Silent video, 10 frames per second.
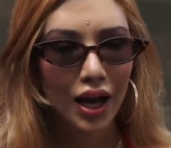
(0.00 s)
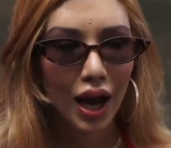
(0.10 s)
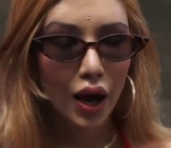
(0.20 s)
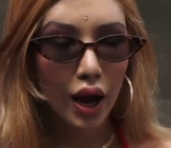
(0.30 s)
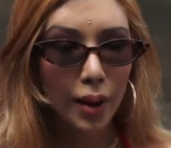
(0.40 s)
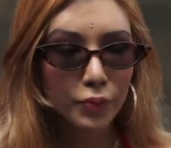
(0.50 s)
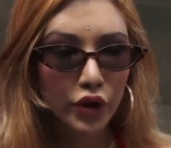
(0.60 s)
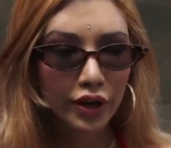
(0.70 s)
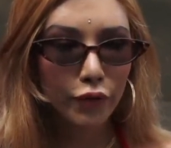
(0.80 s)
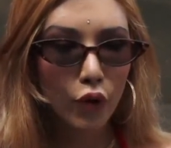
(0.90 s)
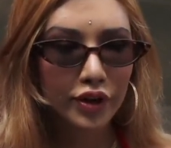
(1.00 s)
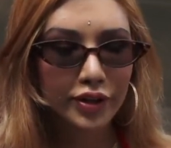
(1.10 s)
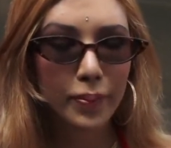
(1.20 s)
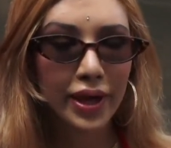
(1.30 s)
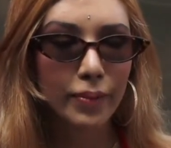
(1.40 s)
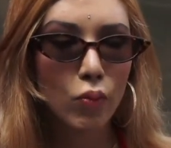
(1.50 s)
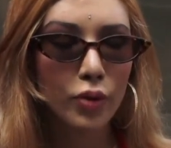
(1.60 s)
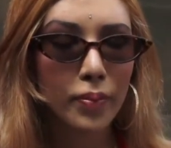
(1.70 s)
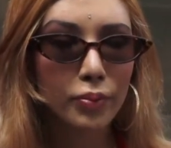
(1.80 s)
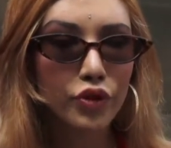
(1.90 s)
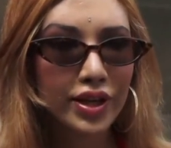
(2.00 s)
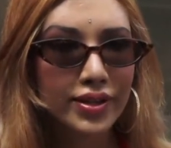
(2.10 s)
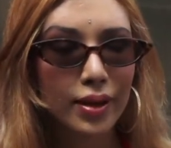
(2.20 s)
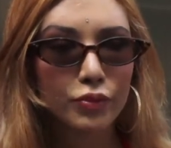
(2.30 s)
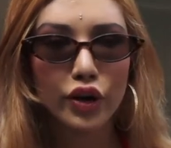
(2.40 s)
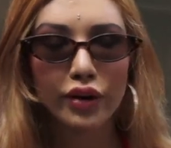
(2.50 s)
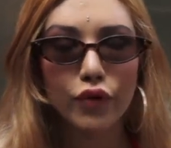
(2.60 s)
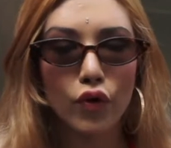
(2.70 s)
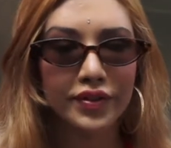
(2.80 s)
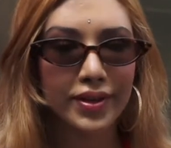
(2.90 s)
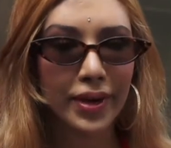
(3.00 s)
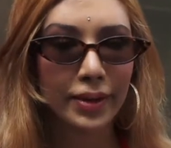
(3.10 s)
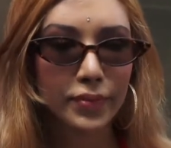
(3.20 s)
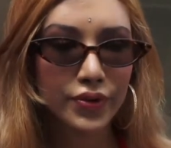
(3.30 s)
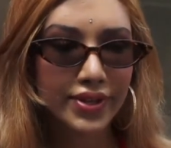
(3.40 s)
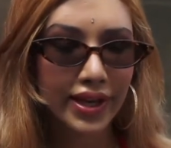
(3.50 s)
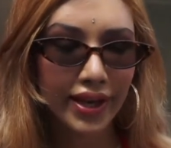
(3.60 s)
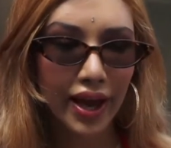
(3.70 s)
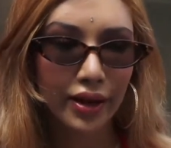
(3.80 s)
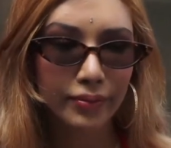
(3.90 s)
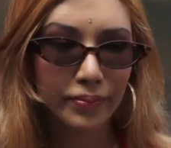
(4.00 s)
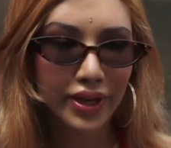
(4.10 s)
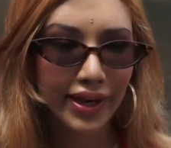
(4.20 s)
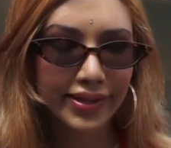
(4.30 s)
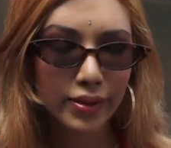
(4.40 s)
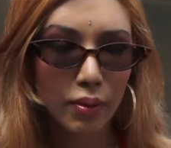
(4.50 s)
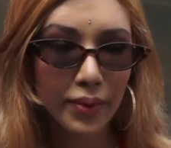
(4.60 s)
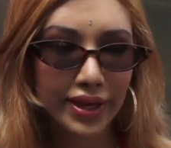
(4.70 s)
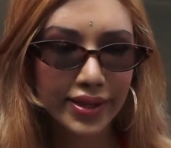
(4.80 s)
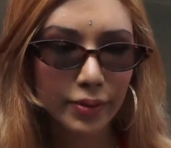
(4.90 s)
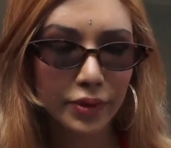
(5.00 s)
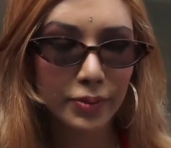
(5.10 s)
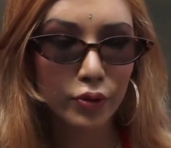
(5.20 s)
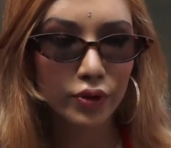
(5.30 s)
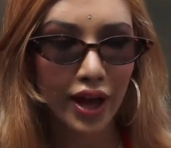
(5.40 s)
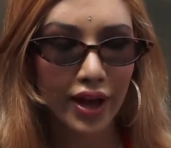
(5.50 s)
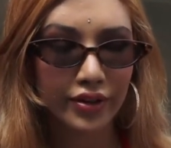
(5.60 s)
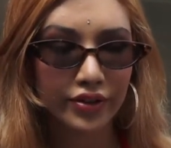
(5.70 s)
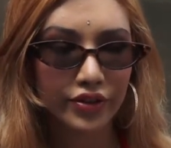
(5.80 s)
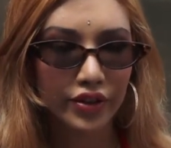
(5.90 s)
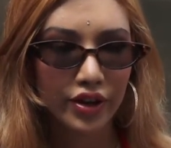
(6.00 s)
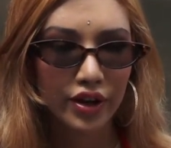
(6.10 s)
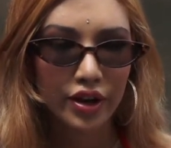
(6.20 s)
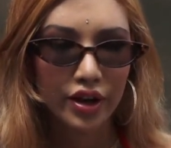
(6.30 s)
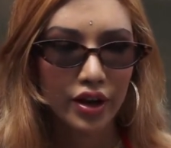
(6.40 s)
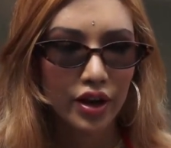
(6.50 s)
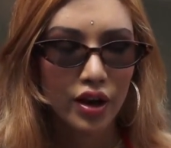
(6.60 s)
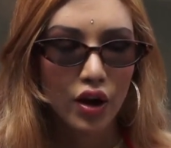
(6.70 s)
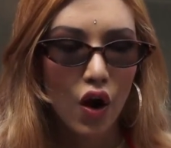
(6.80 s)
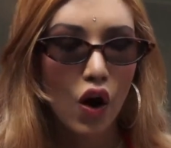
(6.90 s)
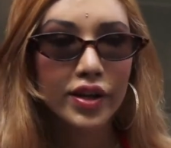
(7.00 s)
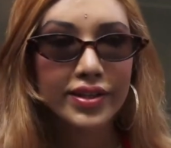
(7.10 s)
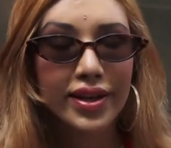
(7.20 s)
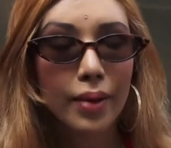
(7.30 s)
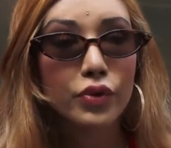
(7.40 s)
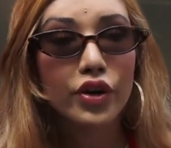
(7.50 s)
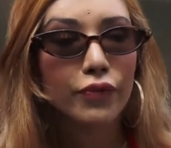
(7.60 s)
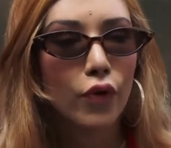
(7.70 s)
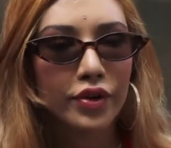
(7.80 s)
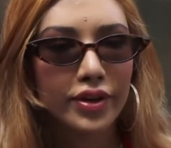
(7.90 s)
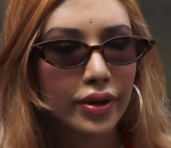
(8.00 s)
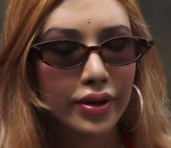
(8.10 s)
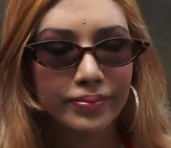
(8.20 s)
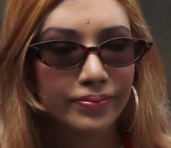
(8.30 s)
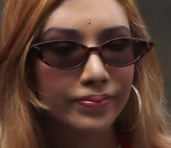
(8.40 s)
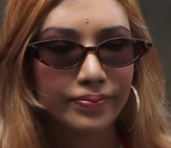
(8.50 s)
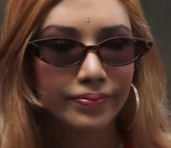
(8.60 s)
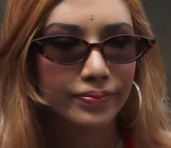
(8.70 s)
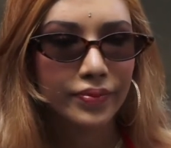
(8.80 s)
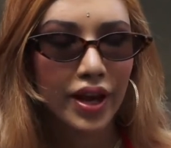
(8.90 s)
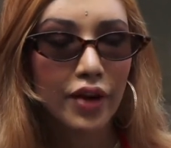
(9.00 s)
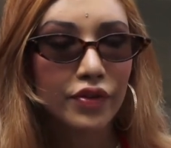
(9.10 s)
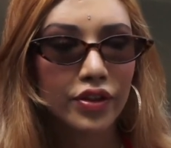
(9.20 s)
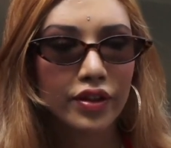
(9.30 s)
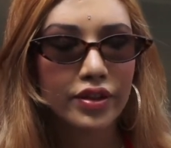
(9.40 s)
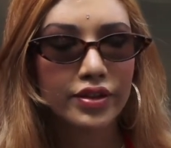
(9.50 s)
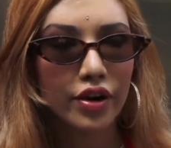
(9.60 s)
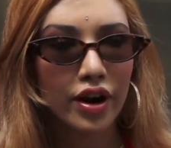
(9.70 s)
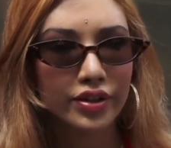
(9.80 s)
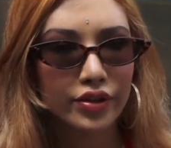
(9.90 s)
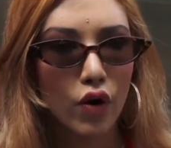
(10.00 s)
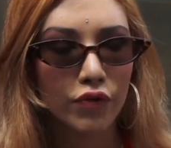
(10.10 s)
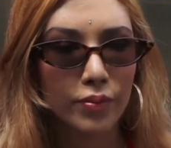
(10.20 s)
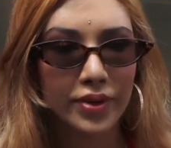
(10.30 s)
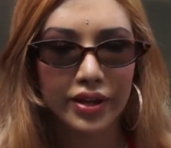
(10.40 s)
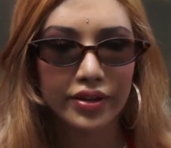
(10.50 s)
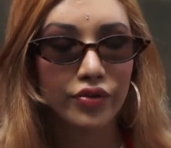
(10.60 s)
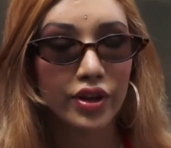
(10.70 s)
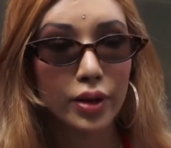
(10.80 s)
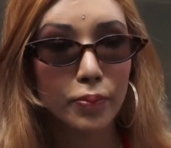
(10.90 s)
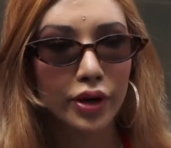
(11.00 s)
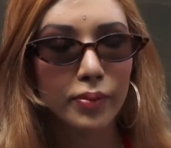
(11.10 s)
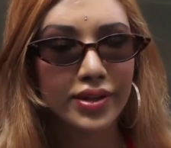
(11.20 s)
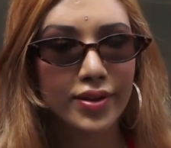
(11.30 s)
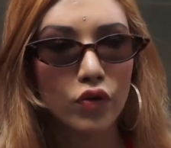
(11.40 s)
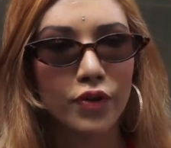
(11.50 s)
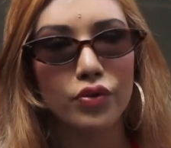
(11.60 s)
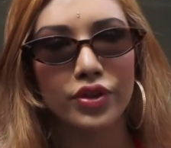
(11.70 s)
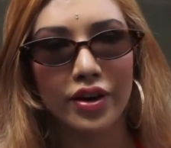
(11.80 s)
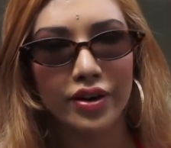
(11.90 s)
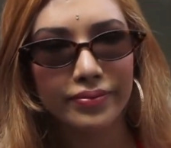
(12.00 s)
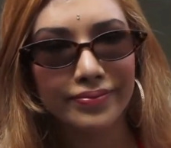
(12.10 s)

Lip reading: I'm looking forward to make more memories. I'm looking forward to make music and meeting some amazing people. And honestly, I'm looking forward to everything this year has to offer me and to really putting myself out there.